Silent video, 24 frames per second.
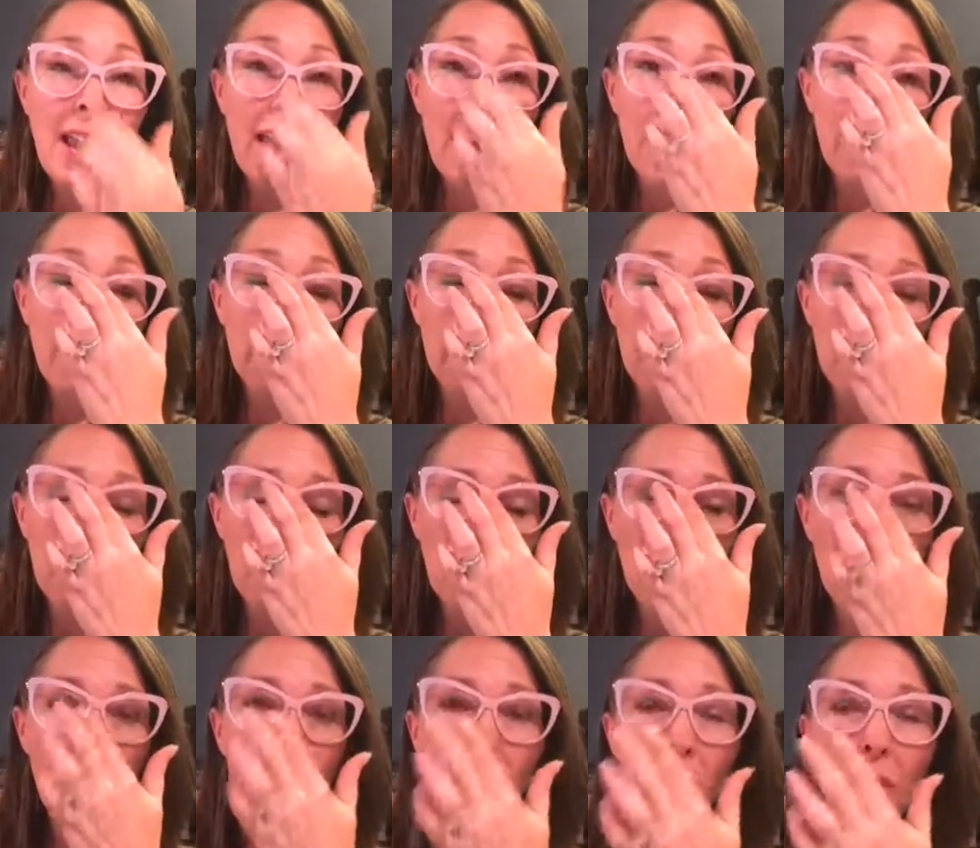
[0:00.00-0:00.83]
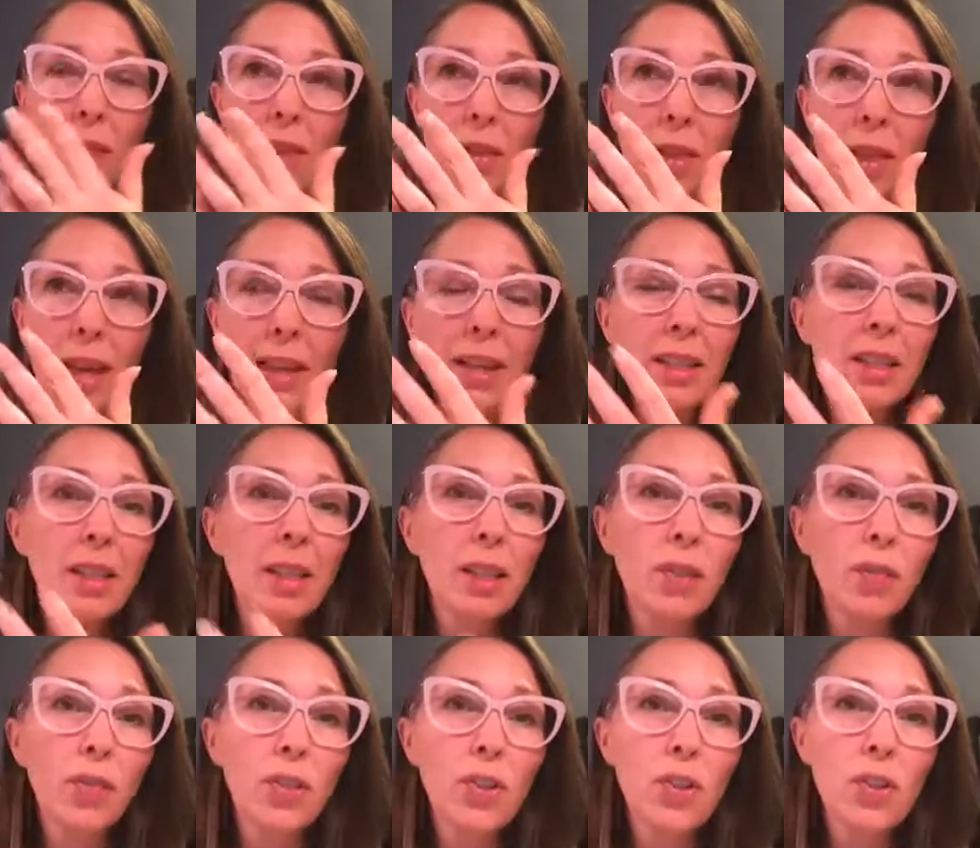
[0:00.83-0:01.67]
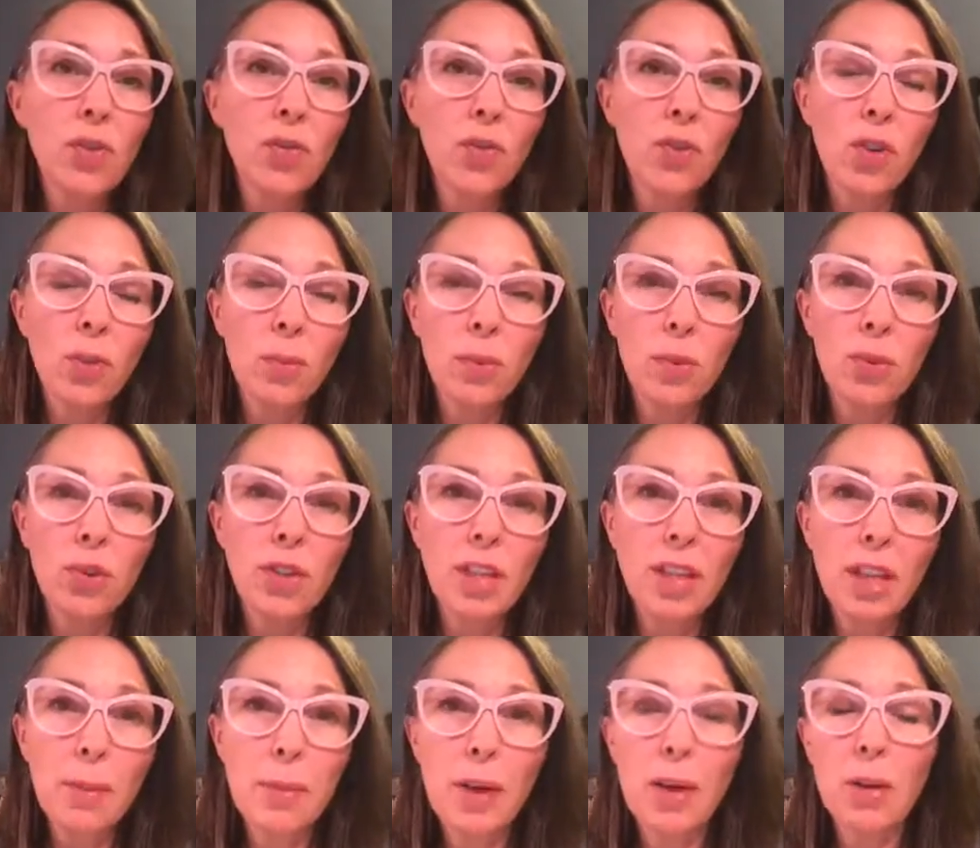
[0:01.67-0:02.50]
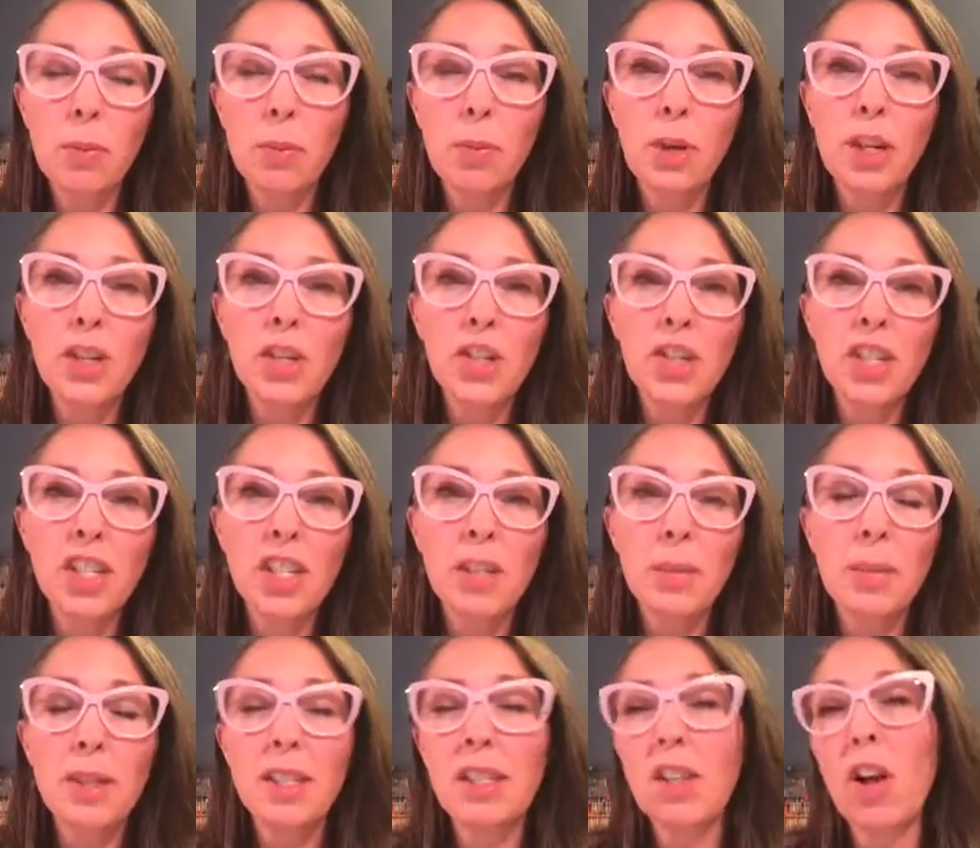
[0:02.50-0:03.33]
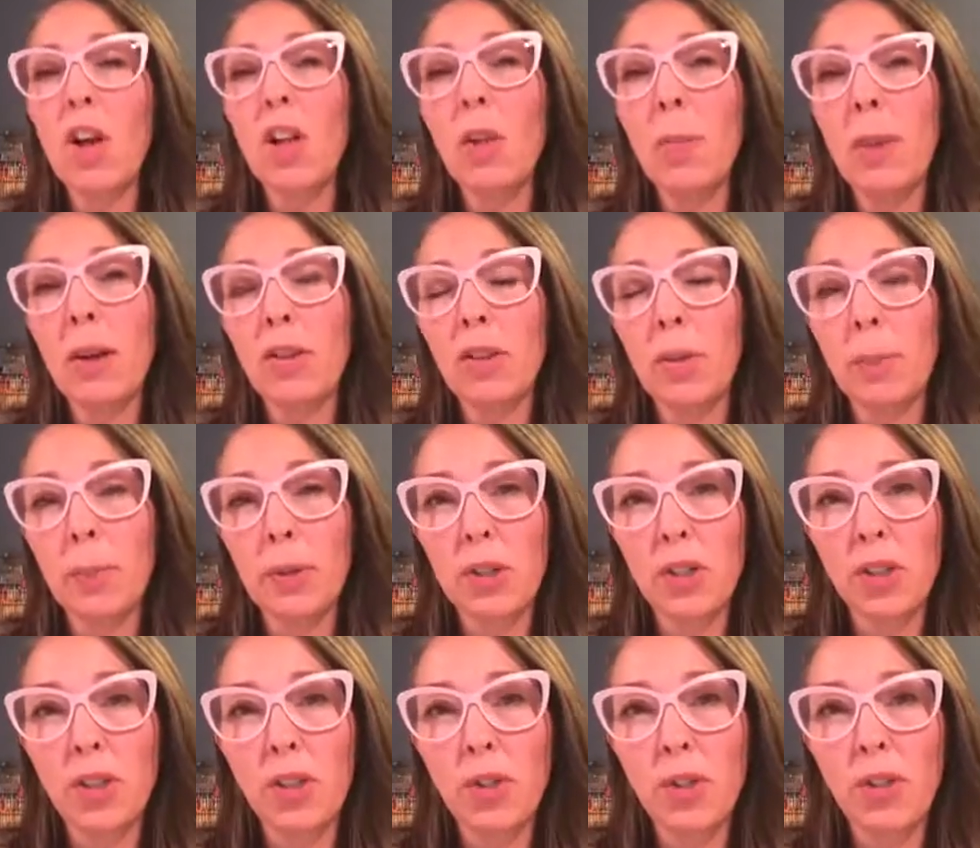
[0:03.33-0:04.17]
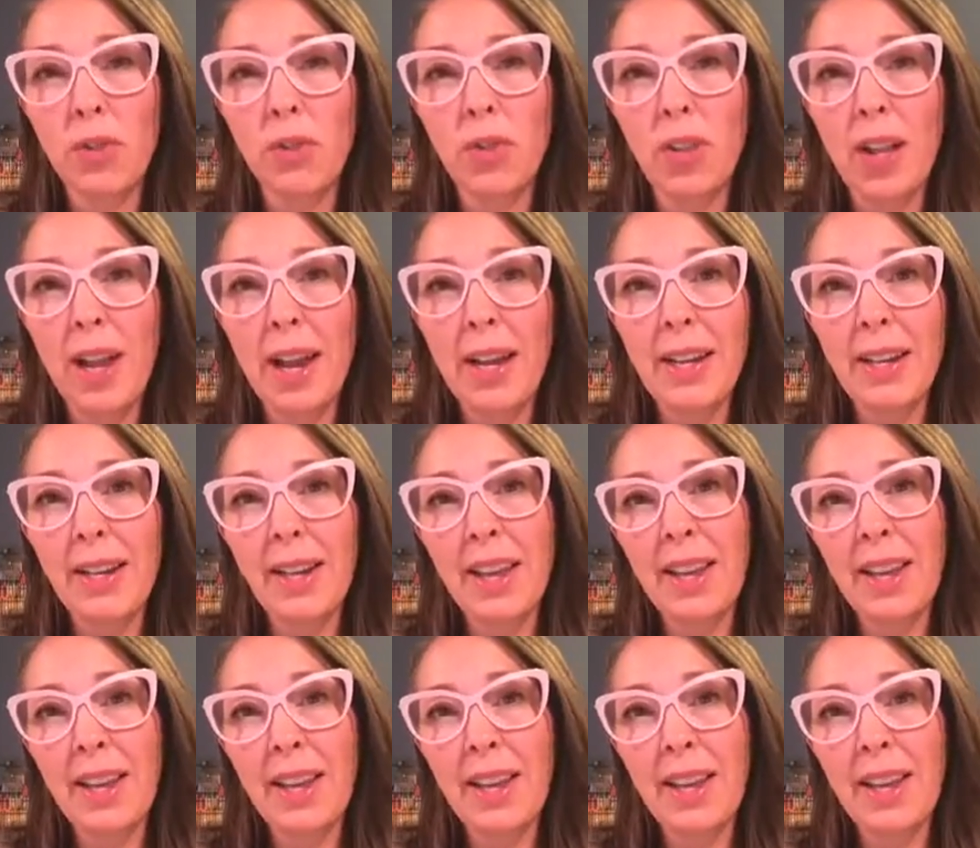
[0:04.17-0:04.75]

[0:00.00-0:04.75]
And like I said, the first and foremost thing about Impressionism is all about the pursuit of light.